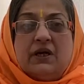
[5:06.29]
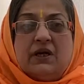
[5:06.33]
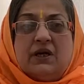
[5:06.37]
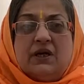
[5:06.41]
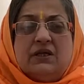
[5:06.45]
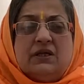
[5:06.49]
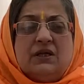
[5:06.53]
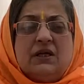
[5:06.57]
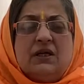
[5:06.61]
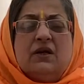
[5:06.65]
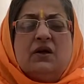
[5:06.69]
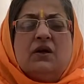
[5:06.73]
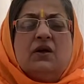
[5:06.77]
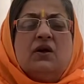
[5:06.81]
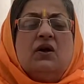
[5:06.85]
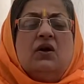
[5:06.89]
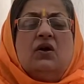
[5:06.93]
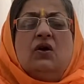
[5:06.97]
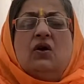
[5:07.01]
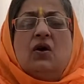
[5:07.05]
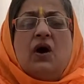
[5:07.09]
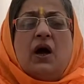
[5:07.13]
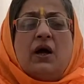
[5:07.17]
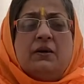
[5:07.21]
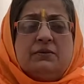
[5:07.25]
He's saying,
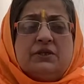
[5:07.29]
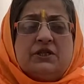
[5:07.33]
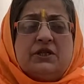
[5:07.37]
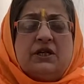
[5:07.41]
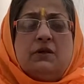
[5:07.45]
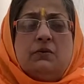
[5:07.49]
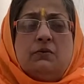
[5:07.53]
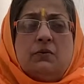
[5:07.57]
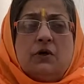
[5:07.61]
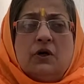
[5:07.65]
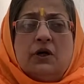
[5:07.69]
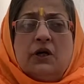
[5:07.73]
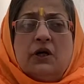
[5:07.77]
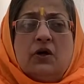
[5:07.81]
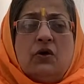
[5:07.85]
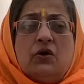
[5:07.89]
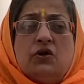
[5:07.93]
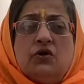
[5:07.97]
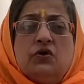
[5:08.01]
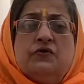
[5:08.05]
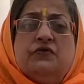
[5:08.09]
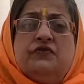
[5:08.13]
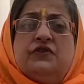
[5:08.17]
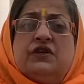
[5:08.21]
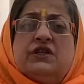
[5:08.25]
no, I'm still working on it.
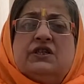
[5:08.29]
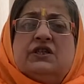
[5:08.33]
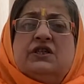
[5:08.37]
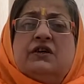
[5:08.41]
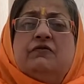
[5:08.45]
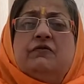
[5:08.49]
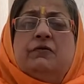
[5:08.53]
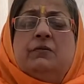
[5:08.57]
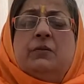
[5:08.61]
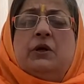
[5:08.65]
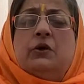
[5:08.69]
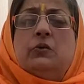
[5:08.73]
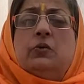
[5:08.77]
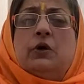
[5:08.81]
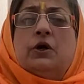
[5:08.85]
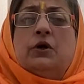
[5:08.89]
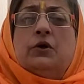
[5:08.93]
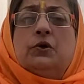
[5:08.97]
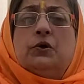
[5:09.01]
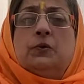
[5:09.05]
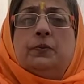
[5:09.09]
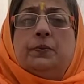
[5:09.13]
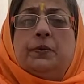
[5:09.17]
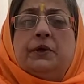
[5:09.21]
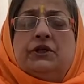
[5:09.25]
You've just given me 1
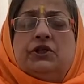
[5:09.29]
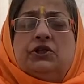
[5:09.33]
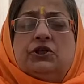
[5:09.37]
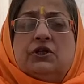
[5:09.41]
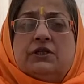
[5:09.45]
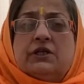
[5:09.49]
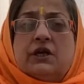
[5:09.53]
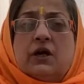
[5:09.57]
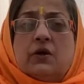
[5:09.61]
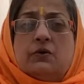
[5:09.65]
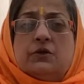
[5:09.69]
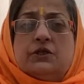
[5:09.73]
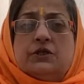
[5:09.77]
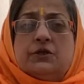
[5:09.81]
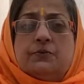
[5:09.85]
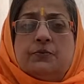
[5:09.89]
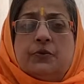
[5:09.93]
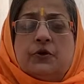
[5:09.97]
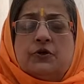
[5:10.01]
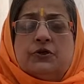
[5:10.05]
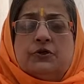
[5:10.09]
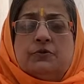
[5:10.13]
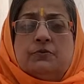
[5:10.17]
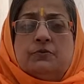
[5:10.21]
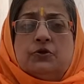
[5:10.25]
or 2 pictures. How is it
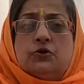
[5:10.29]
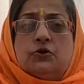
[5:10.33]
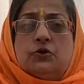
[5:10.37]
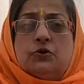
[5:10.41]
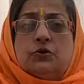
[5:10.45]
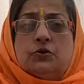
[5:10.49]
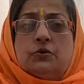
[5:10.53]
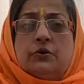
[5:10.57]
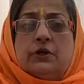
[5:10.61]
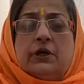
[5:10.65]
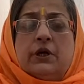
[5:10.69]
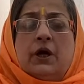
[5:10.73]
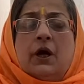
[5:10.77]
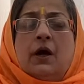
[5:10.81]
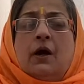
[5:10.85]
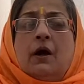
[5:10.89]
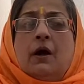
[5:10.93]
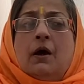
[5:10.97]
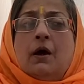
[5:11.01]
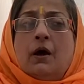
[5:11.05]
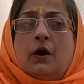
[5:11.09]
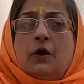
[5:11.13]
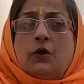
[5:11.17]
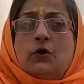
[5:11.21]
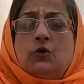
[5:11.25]
possible to do it?
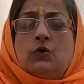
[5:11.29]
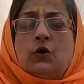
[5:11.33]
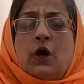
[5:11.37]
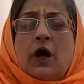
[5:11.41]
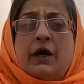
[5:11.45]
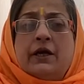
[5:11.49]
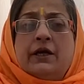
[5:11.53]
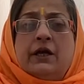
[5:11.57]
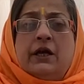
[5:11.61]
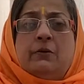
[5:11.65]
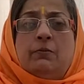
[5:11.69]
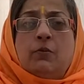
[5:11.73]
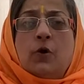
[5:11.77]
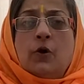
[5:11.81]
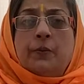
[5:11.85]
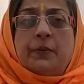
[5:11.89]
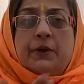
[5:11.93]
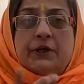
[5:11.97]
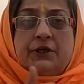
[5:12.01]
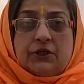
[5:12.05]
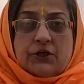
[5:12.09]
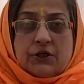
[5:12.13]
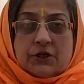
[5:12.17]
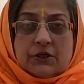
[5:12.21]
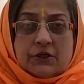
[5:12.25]
I need more
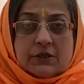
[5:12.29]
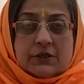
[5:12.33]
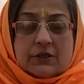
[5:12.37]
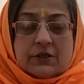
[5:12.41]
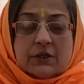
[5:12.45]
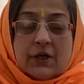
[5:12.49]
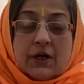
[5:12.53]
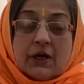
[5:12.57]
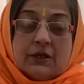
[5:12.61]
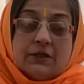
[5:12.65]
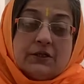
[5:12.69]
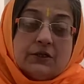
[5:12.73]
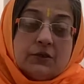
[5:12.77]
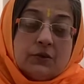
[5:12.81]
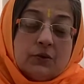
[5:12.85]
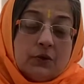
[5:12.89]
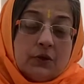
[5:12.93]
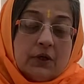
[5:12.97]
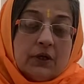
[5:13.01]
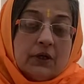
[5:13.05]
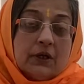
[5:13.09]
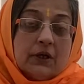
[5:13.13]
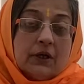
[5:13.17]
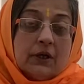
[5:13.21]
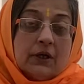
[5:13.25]
pictures. I said,
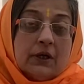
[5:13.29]
okay.